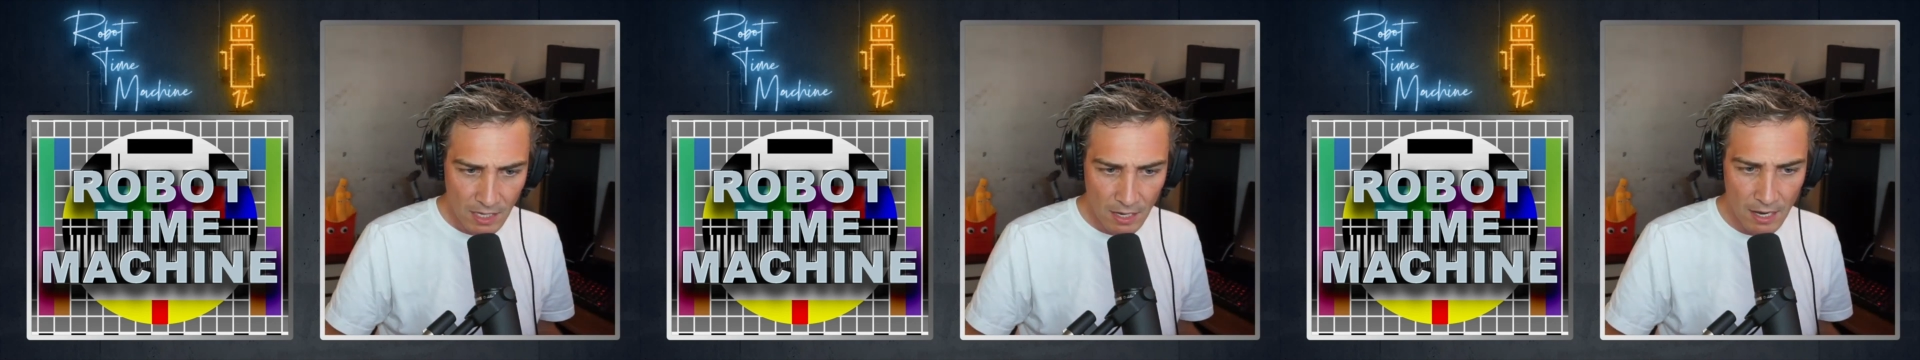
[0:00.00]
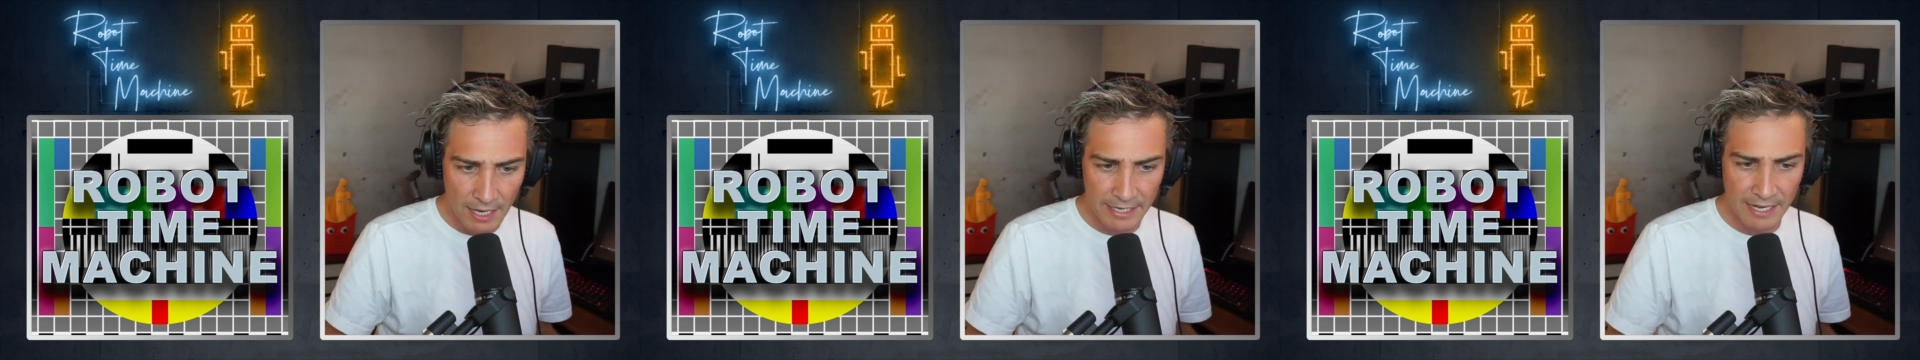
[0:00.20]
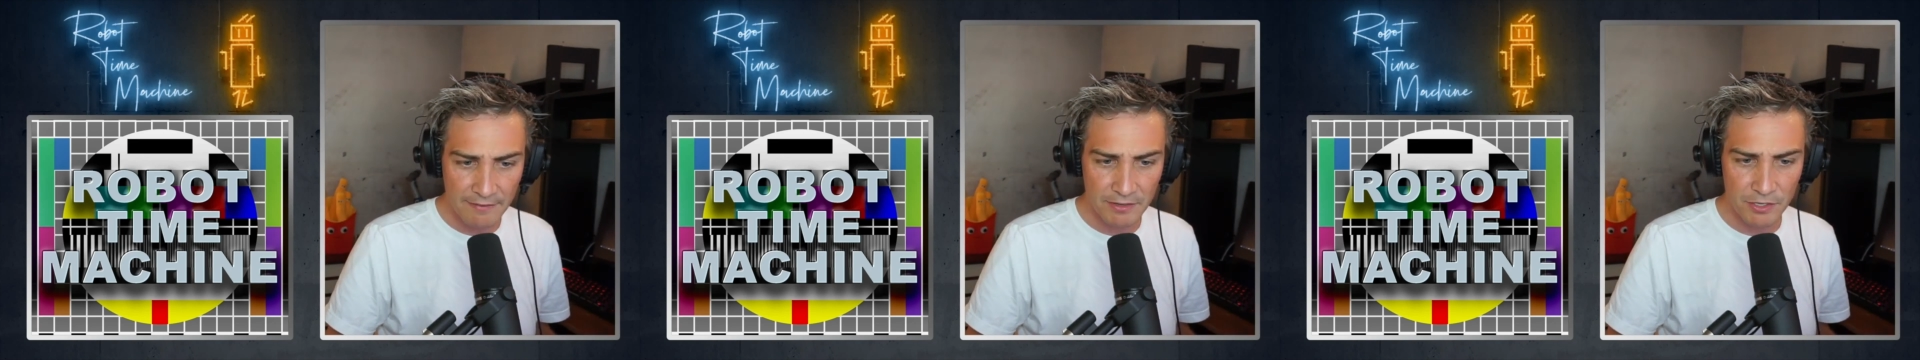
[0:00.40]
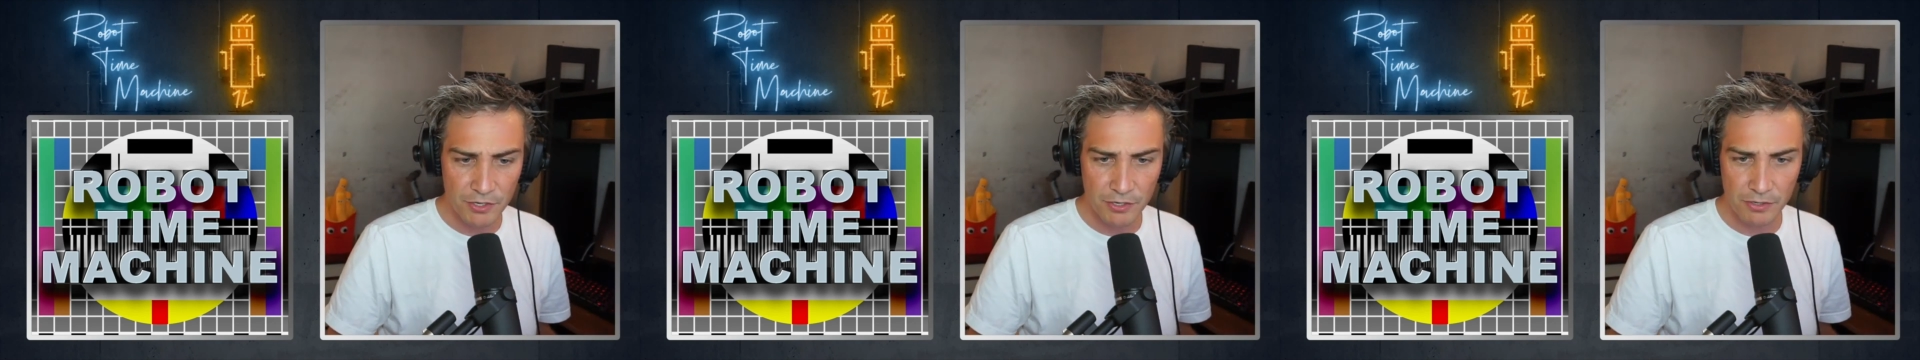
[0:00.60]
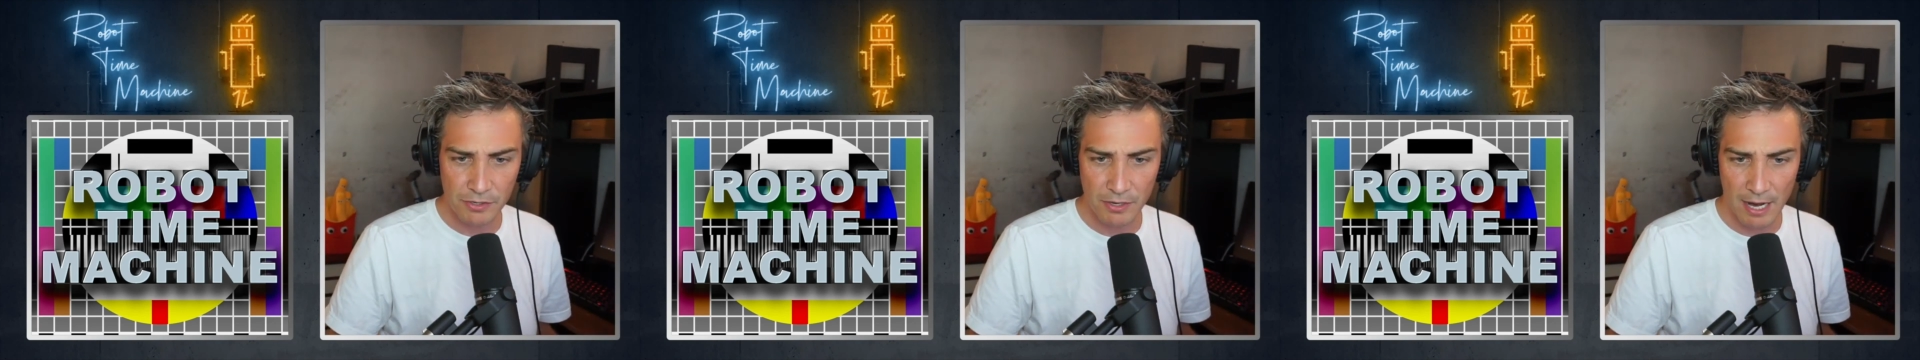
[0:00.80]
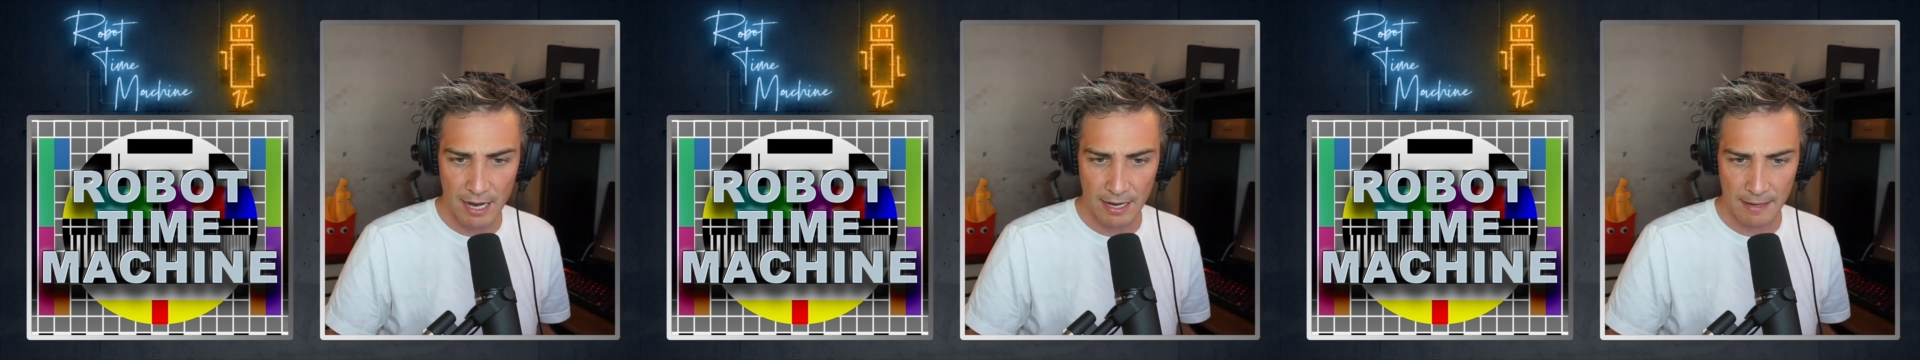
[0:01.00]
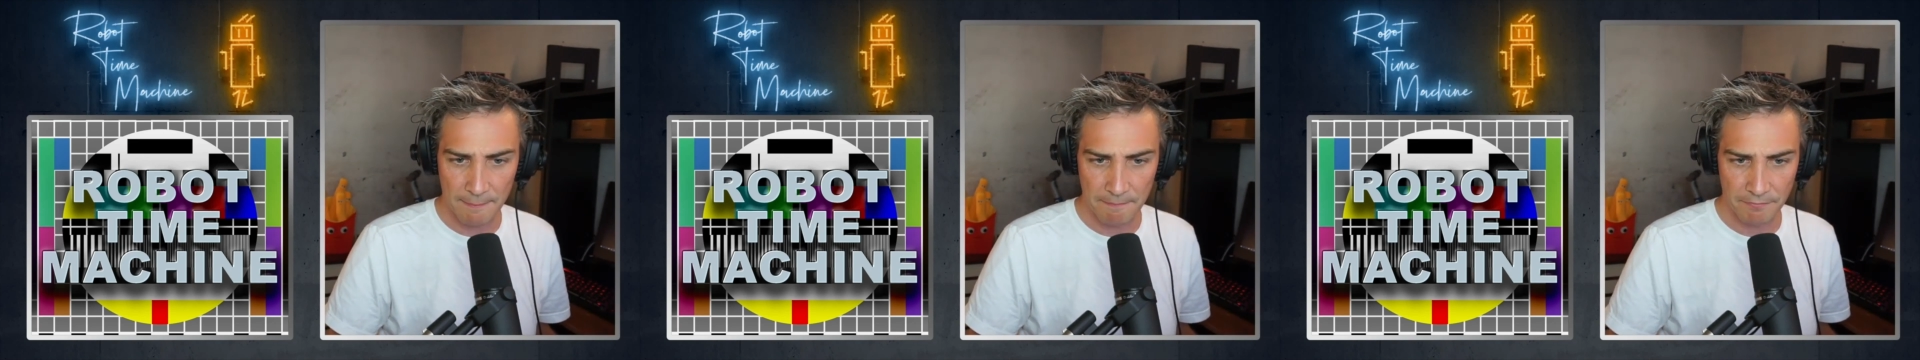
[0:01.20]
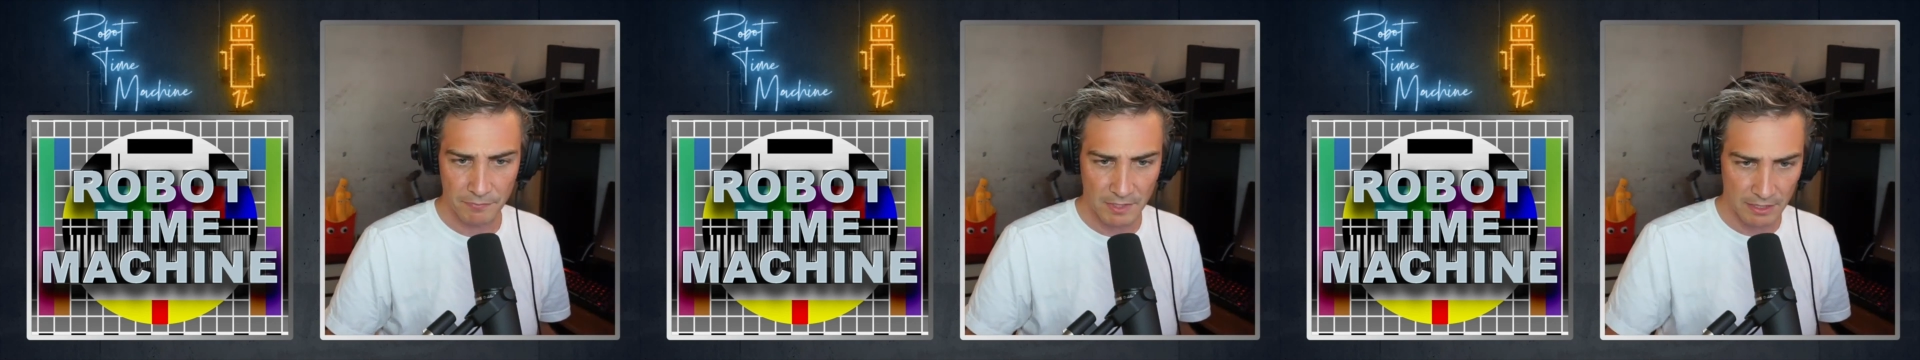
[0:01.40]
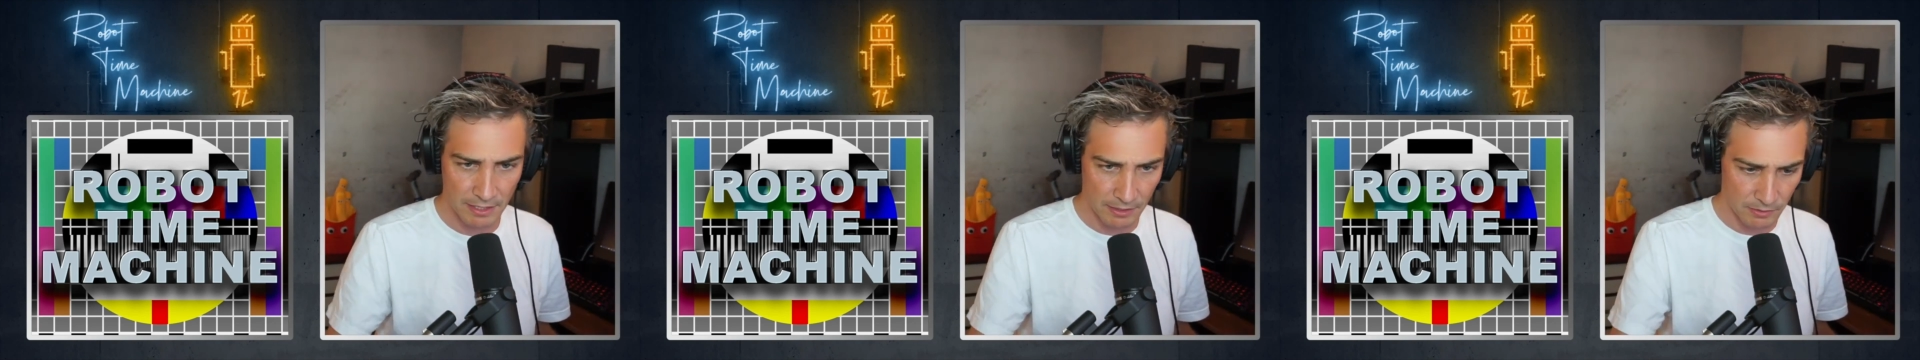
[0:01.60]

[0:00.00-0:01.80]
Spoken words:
I never knew that there